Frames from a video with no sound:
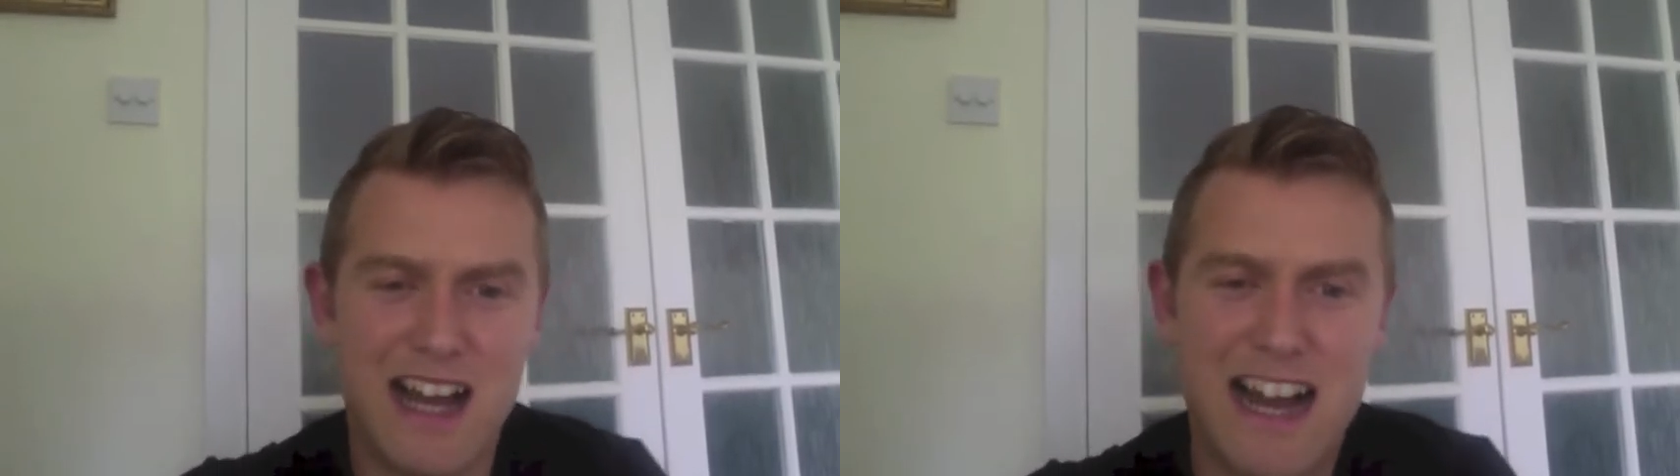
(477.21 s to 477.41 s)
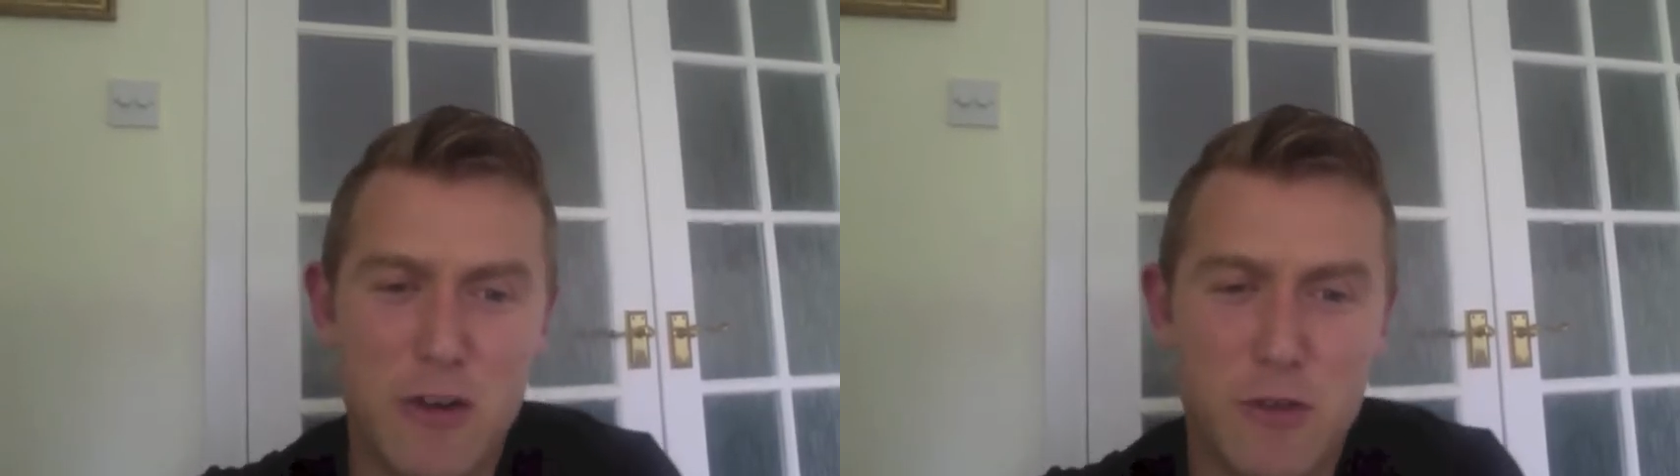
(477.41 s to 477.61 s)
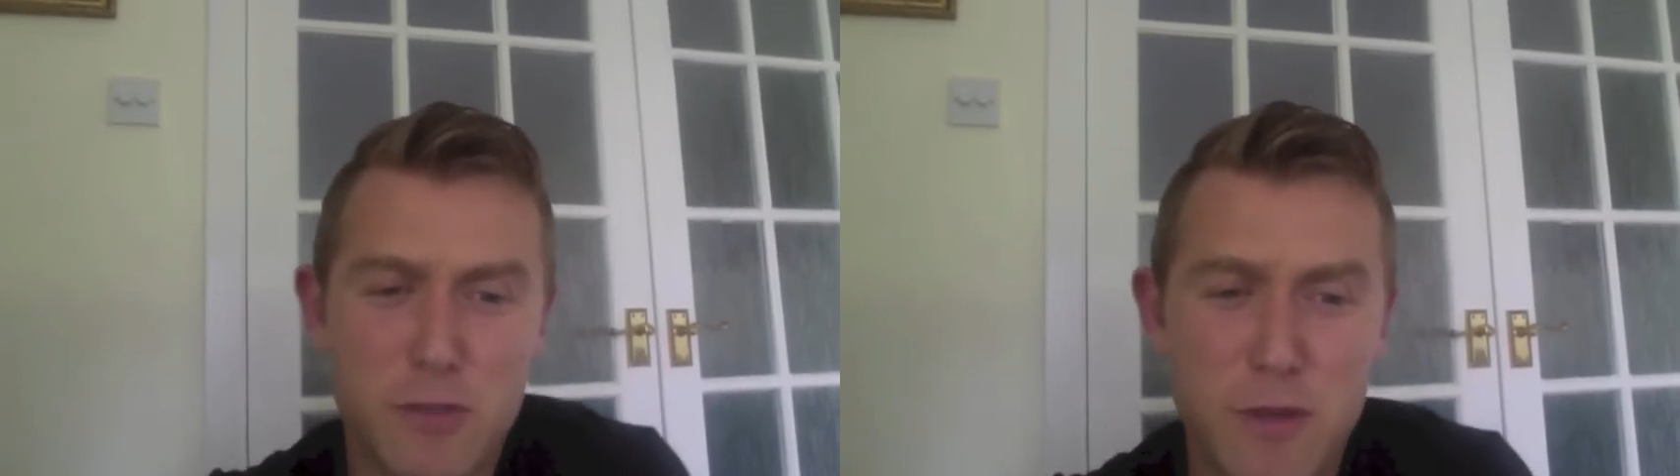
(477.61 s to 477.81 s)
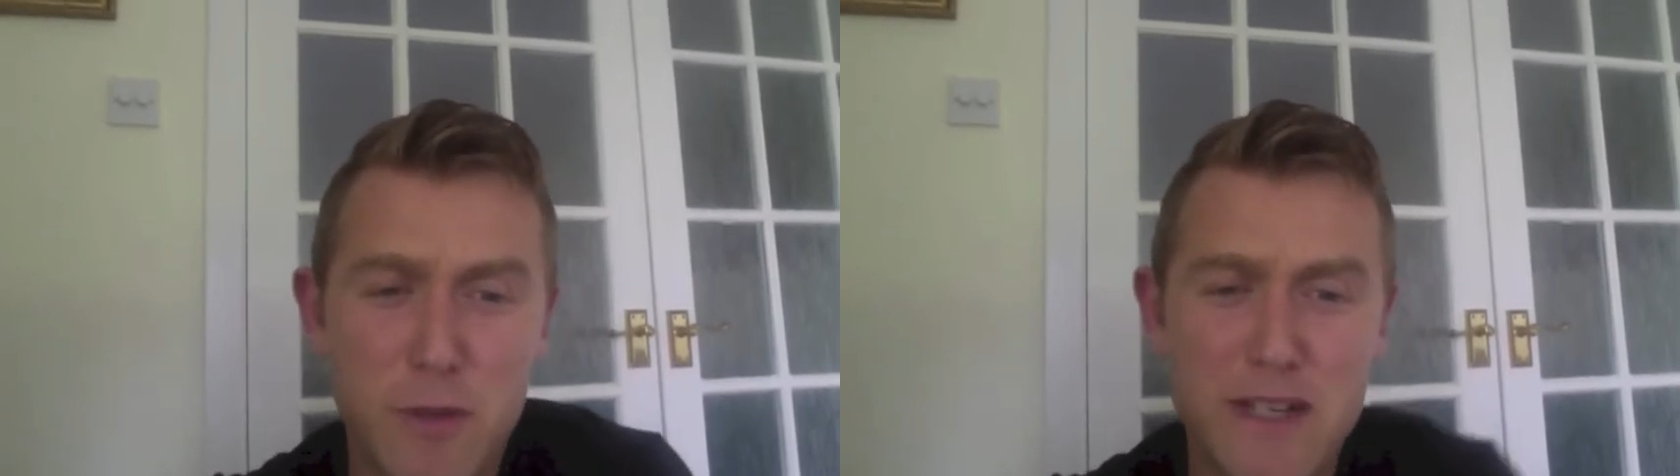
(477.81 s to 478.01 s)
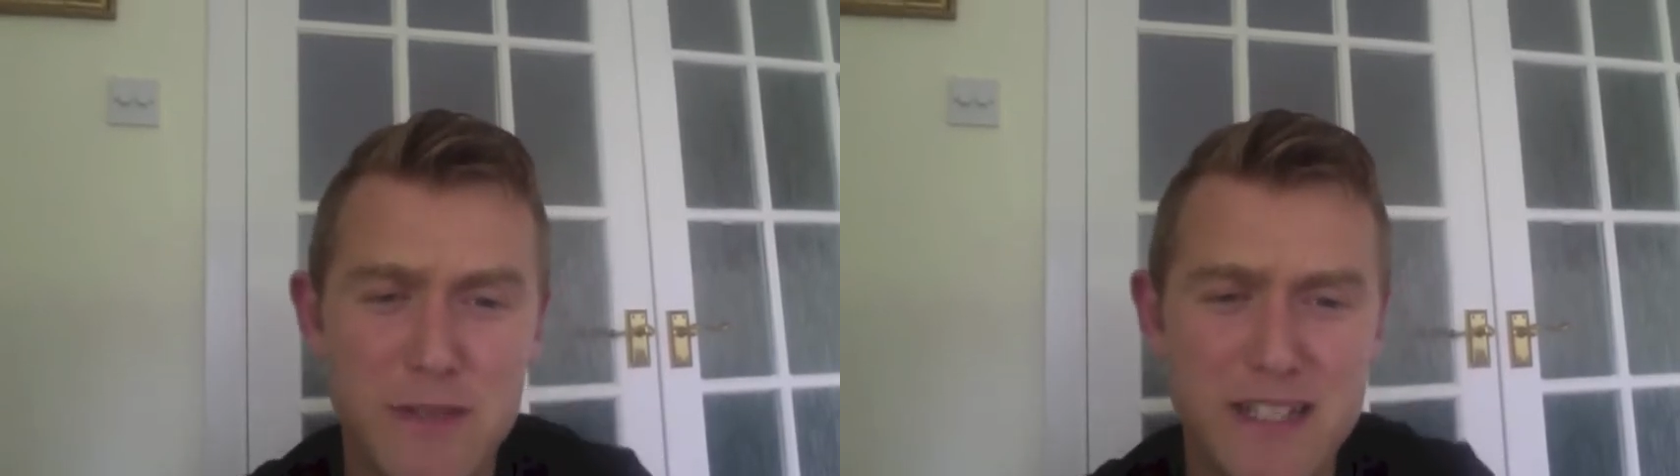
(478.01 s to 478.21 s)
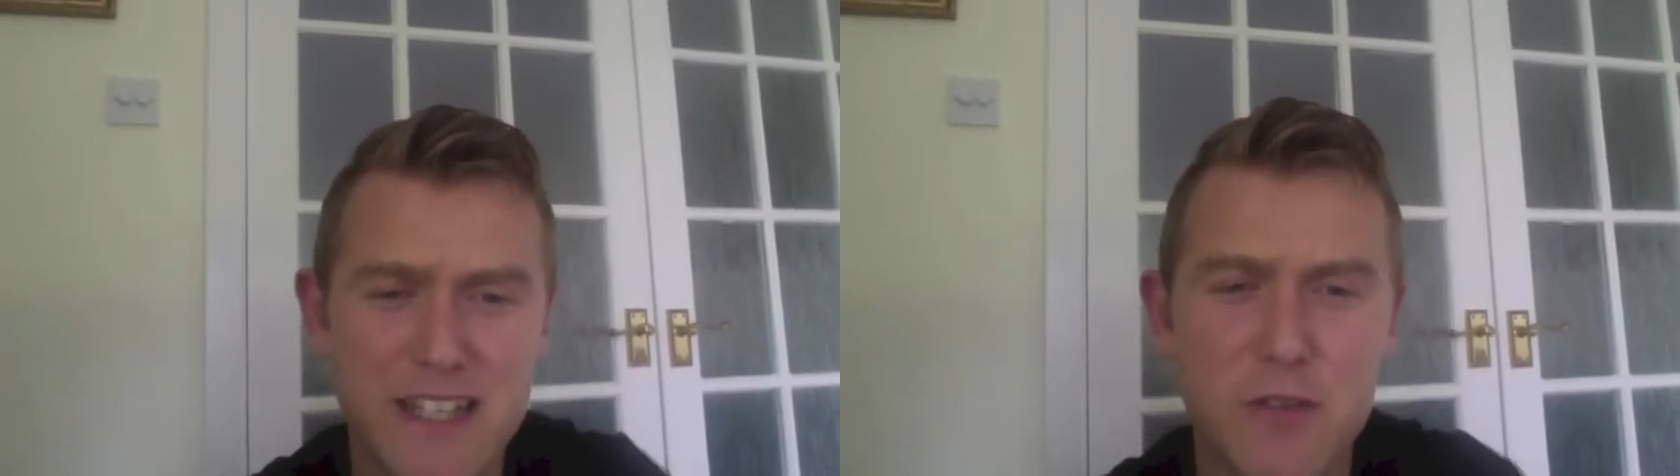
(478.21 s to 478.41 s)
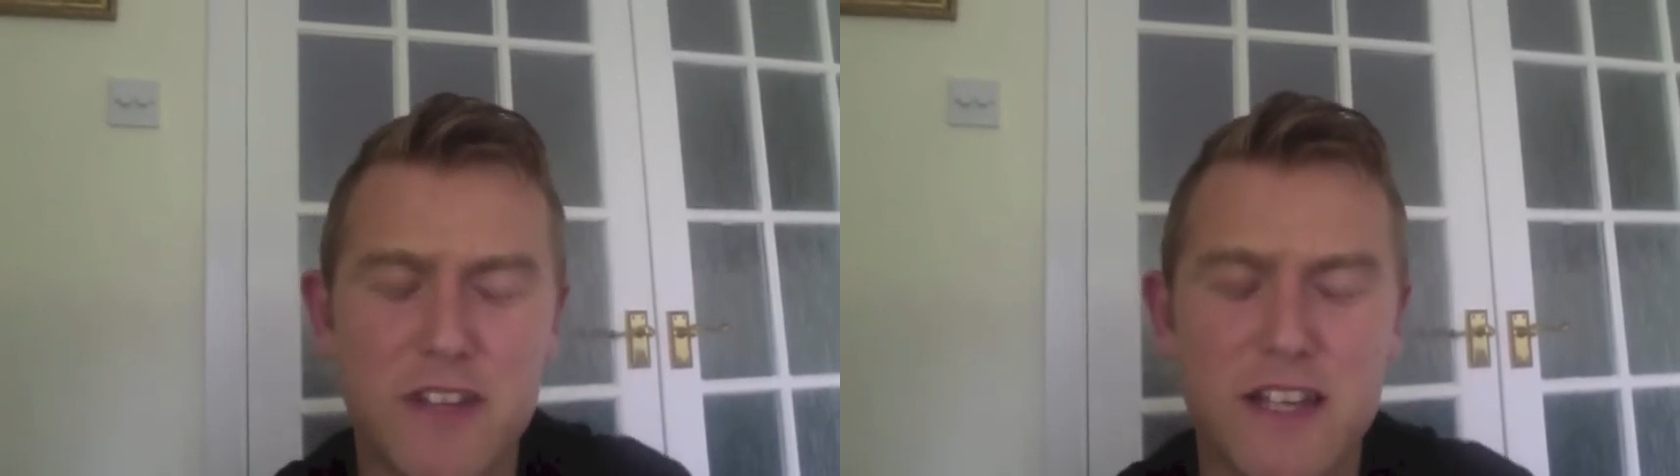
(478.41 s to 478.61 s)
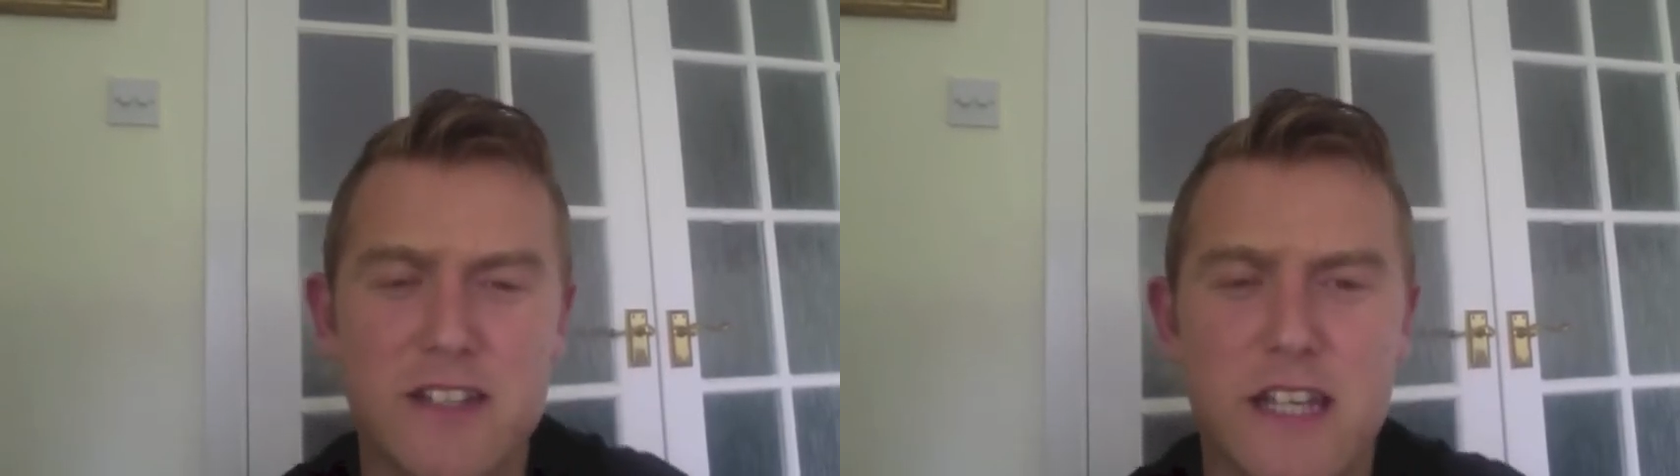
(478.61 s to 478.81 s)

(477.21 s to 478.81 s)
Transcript: I'll probably, wee subtle things,